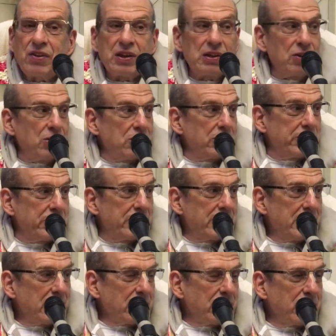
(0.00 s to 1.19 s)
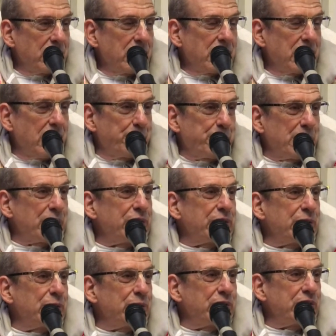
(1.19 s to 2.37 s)
the Lord, a person
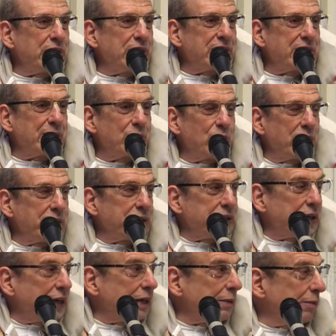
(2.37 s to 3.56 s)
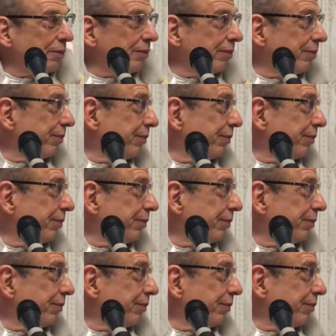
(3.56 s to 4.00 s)
who sees him one time,